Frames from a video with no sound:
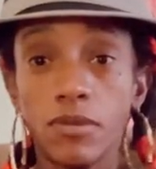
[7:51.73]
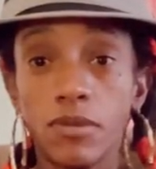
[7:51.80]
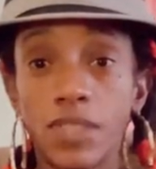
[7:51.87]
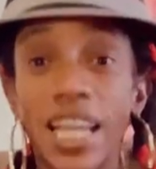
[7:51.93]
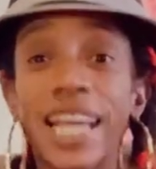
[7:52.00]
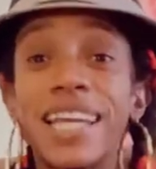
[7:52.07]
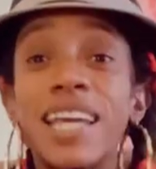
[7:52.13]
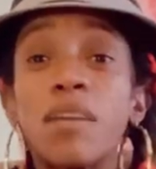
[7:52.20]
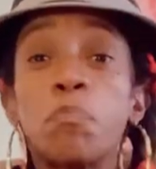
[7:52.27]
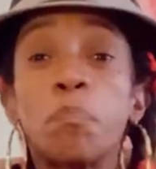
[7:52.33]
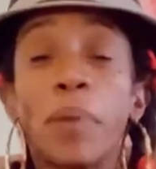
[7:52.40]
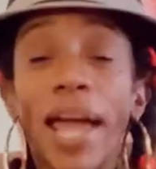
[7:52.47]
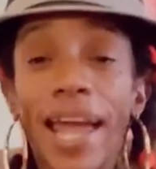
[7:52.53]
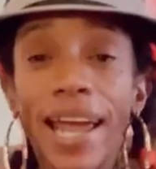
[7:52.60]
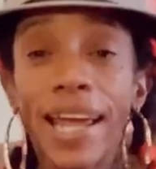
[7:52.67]
They get
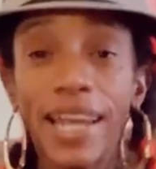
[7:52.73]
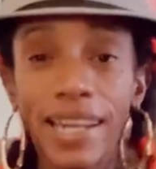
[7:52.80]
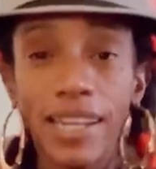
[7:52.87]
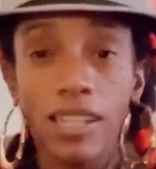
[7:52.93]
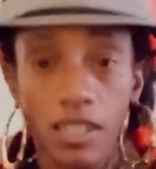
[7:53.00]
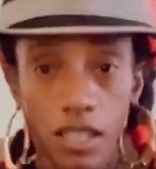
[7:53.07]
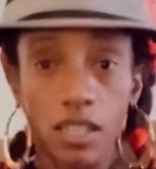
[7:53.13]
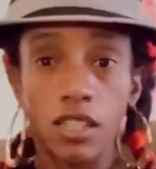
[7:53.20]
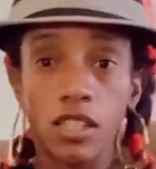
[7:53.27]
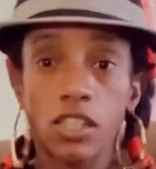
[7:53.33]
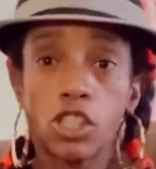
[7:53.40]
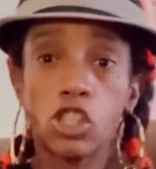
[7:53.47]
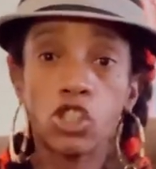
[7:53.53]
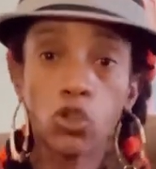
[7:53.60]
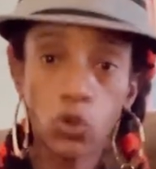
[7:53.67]
paid
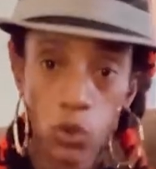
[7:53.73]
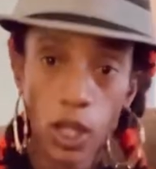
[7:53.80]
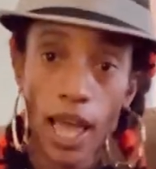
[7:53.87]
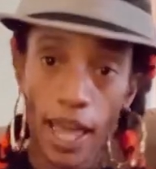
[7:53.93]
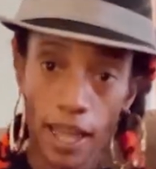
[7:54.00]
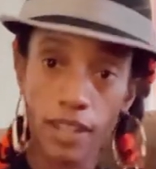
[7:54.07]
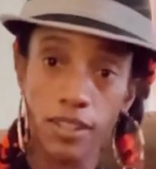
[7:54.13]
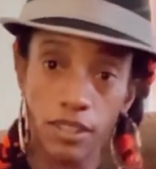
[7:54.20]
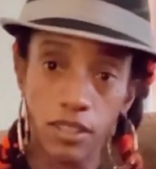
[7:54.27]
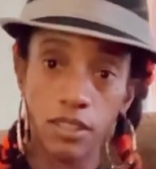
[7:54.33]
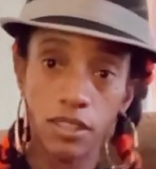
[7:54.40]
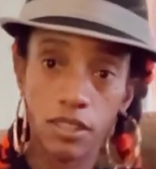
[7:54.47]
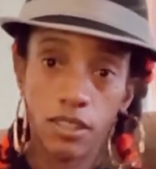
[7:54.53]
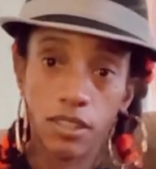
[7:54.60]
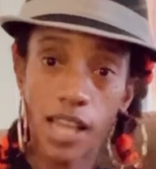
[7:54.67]
to do that.
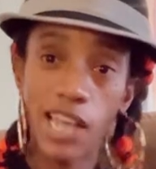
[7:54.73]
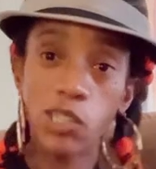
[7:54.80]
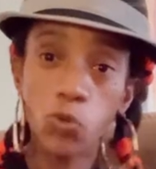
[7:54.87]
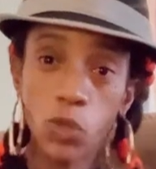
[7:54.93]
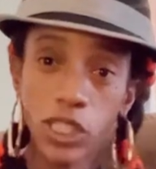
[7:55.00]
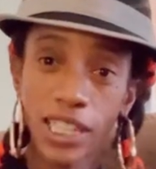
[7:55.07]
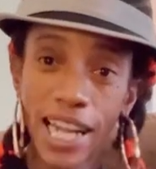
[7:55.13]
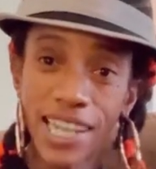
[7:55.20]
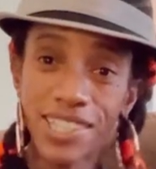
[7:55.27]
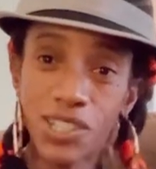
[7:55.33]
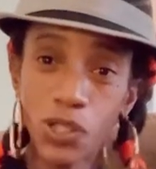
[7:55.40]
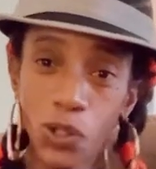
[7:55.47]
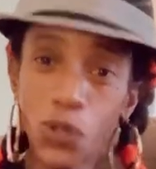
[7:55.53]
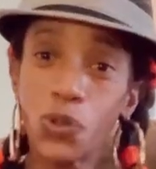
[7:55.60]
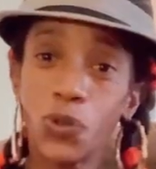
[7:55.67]
That's what they
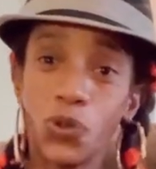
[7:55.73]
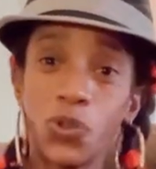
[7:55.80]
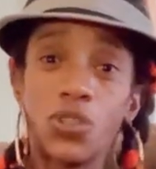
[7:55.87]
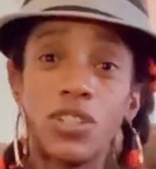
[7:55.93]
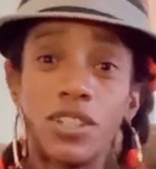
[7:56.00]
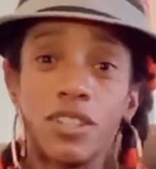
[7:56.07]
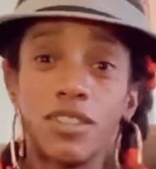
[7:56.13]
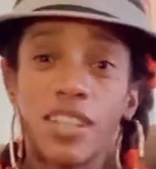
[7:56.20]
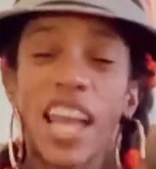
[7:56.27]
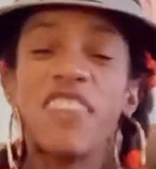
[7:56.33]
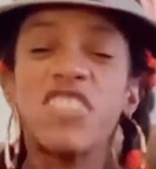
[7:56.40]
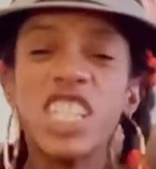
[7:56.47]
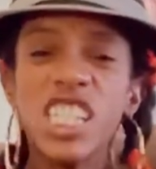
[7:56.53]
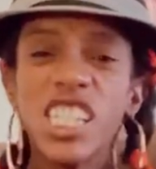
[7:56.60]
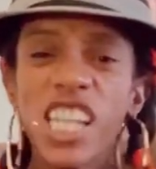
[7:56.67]
do.
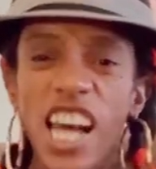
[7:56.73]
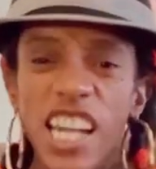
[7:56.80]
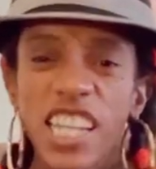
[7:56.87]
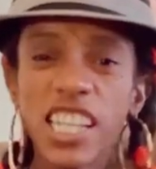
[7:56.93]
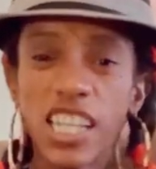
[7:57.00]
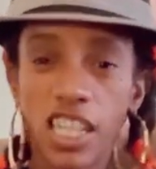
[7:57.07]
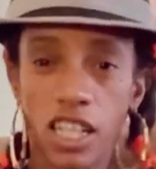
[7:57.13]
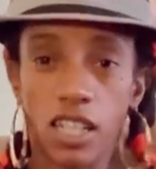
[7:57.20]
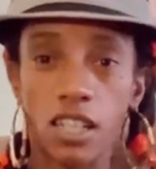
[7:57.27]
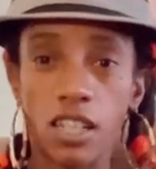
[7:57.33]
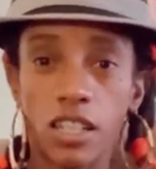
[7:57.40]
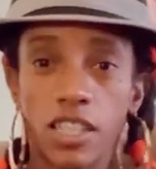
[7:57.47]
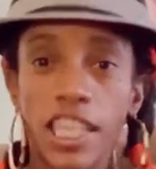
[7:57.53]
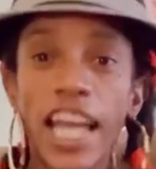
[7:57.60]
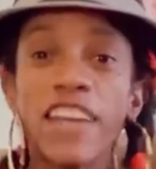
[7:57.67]
They've studied it.
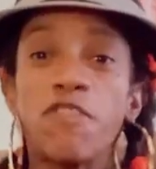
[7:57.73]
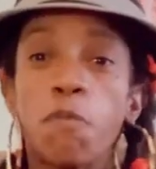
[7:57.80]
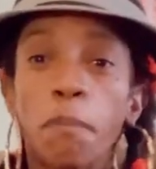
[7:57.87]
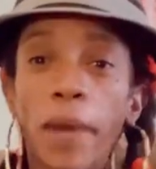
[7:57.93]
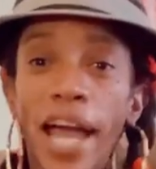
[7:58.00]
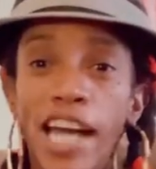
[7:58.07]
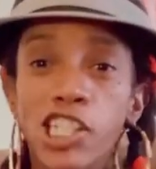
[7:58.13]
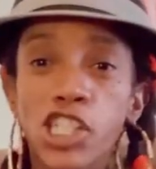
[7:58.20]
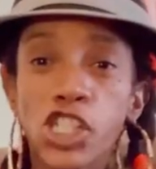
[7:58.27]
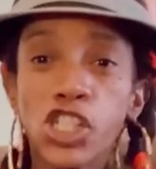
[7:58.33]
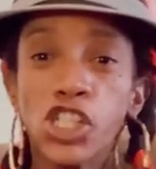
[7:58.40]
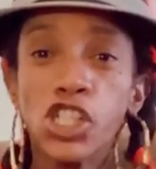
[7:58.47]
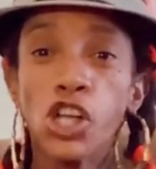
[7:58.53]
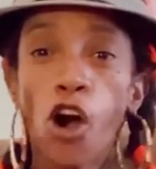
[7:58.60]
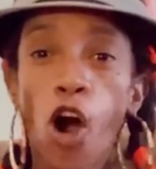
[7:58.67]
They've
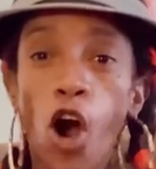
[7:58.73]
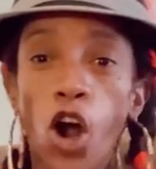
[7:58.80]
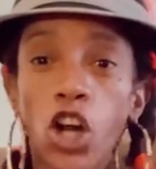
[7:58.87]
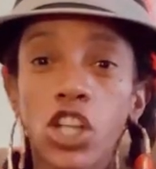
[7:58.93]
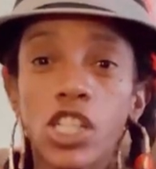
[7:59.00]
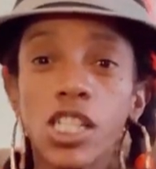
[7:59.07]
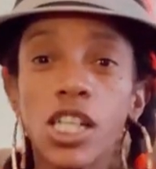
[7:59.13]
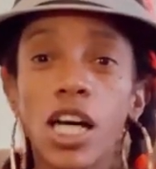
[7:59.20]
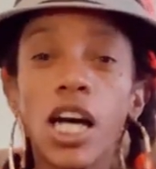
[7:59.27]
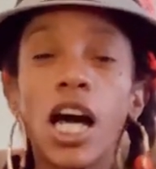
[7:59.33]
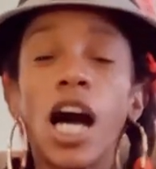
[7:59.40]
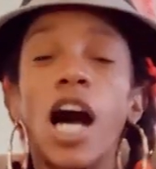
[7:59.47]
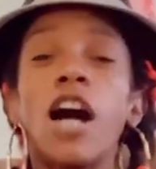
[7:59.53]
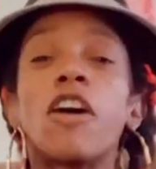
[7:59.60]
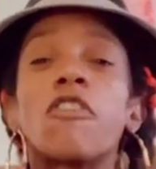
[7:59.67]
mastered the art
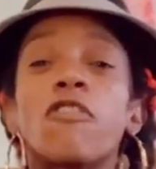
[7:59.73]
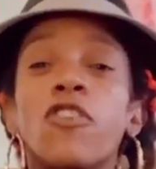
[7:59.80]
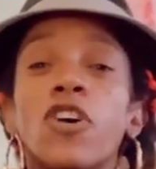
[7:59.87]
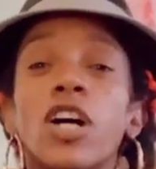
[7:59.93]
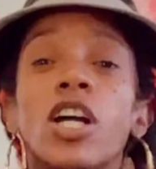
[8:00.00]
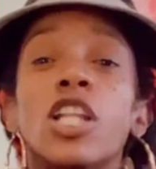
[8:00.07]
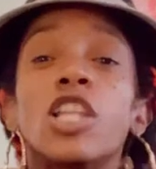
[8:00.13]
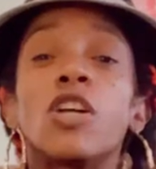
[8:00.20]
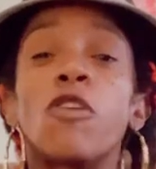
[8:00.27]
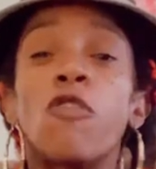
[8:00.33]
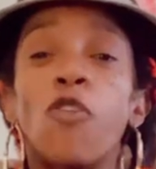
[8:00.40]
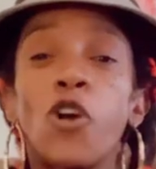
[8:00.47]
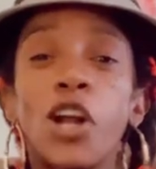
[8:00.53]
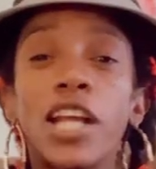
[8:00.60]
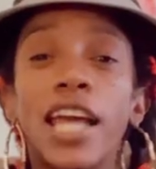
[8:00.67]
of the
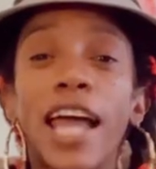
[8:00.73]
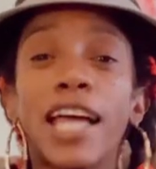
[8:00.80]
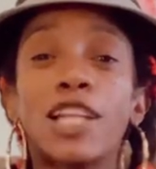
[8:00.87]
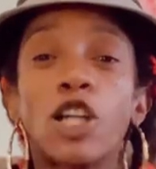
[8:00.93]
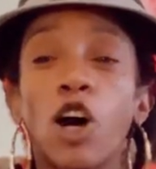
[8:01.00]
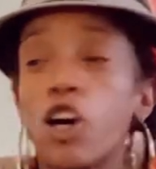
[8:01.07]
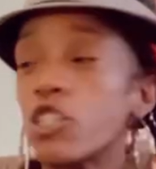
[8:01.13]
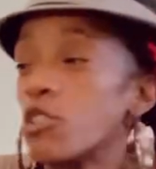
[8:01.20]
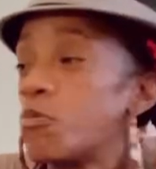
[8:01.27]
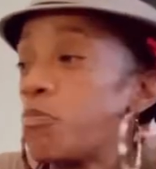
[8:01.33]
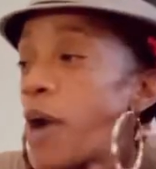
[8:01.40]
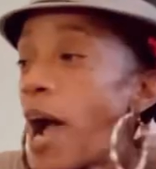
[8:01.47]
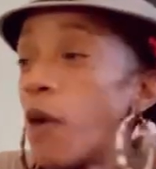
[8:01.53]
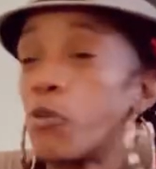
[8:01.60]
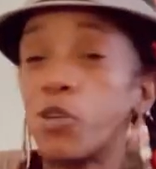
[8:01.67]
48 laws of
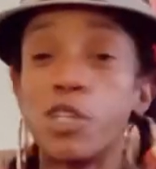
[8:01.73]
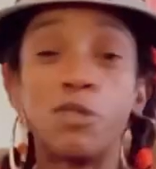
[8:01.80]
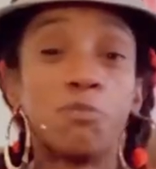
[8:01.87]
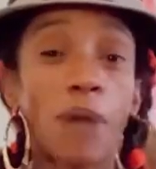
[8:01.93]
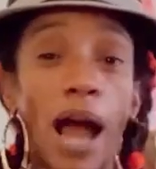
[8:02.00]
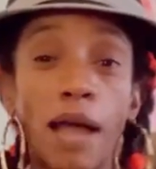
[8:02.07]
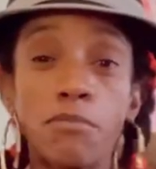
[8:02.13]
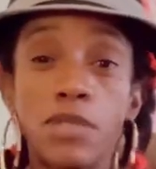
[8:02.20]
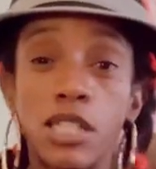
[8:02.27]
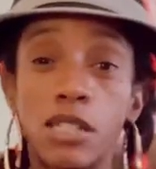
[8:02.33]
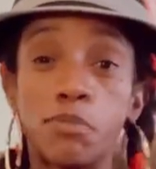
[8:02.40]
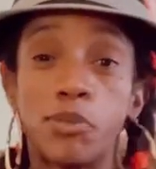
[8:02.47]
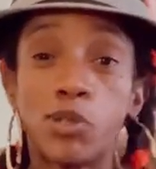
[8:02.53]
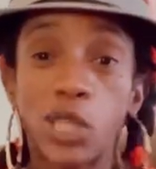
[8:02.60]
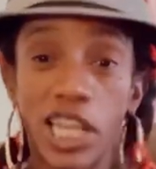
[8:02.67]
power and mind
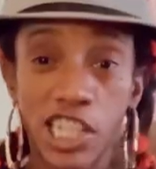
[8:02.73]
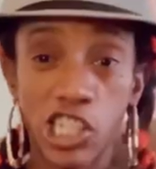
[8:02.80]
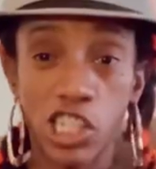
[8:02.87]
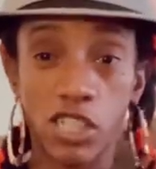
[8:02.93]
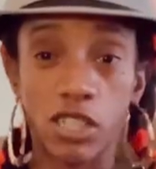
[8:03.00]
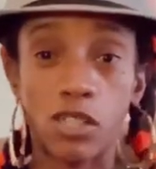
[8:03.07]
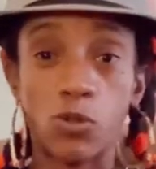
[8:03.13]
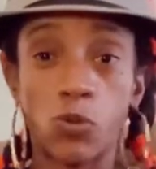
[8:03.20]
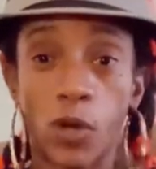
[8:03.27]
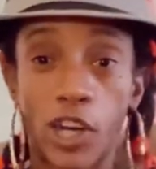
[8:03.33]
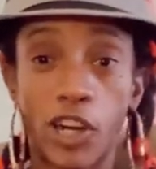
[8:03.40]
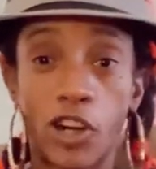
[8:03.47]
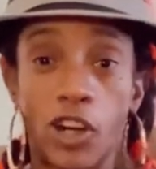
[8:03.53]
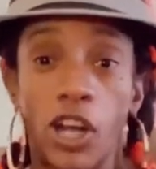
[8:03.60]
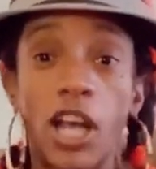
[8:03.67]
manipulation to
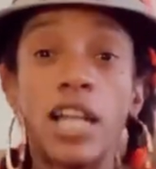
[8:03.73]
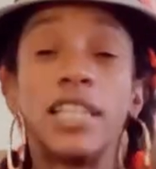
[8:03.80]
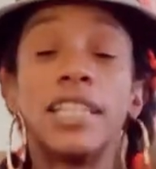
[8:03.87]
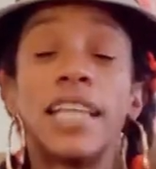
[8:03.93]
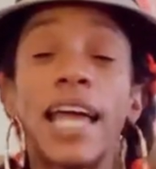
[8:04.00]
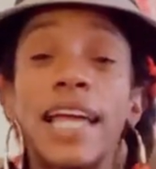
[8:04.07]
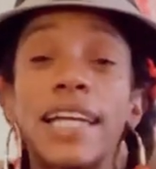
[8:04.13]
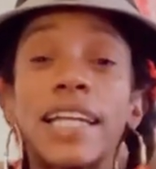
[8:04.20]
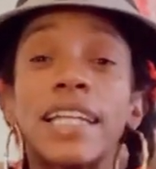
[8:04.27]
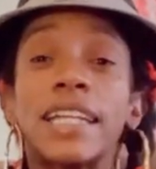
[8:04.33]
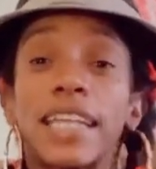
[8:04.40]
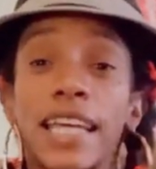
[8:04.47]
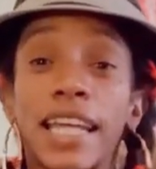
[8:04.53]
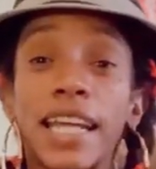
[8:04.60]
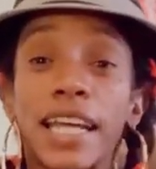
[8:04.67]
where they can
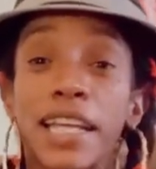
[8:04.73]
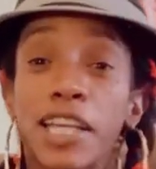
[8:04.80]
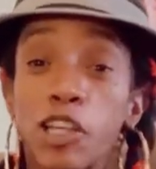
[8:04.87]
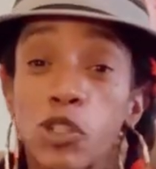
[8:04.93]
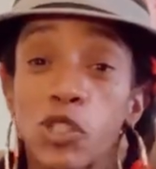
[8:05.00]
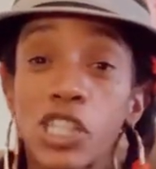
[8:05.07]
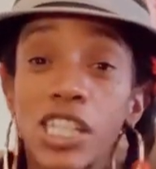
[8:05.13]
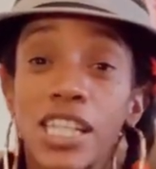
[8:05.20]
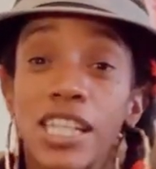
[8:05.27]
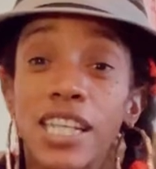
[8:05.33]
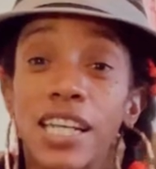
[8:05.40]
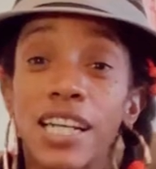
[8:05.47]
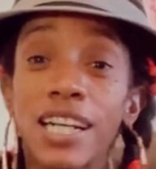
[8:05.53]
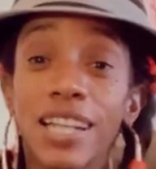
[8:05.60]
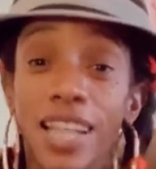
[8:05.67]
get a guilty
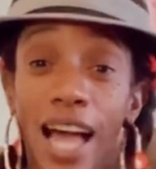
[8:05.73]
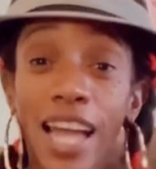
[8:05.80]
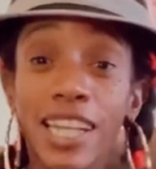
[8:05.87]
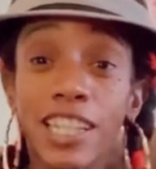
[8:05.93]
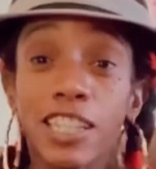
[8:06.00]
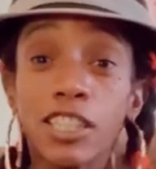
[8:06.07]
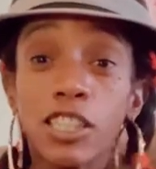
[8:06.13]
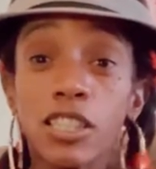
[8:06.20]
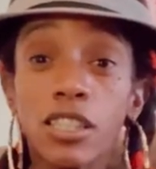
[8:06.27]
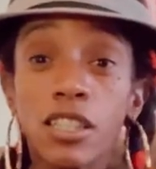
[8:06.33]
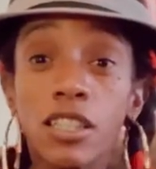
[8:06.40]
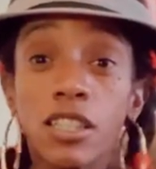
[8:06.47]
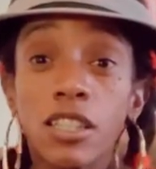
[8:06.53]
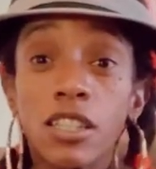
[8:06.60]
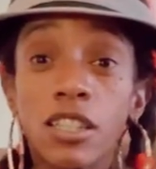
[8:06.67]
client
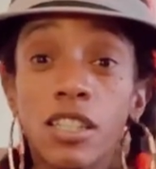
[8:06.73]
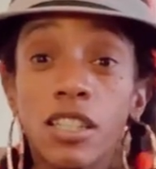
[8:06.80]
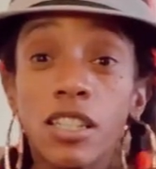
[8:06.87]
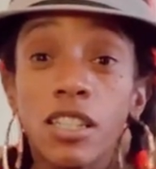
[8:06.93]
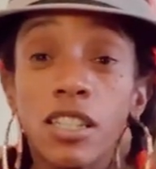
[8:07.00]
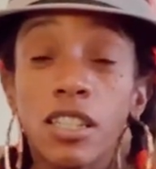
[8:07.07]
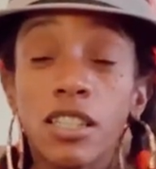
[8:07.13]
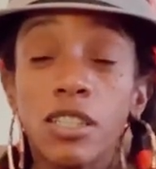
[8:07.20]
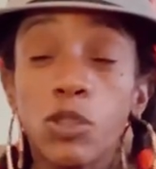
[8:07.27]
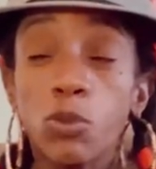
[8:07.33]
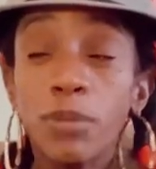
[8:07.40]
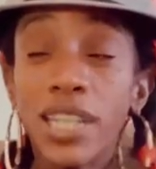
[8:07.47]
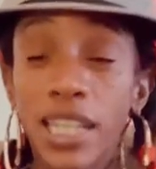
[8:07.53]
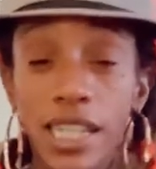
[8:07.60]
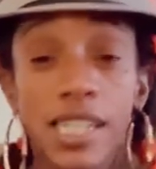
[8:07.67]
to
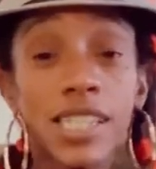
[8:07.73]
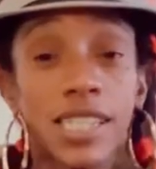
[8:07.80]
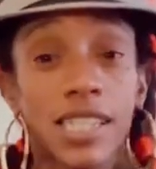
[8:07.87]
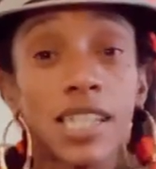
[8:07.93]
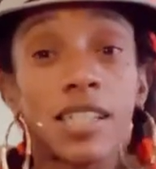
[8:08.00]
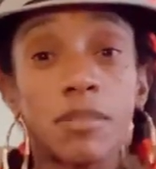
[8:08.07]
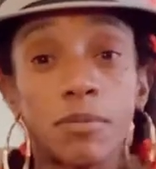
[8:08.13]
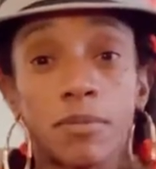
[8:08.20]
be innocent.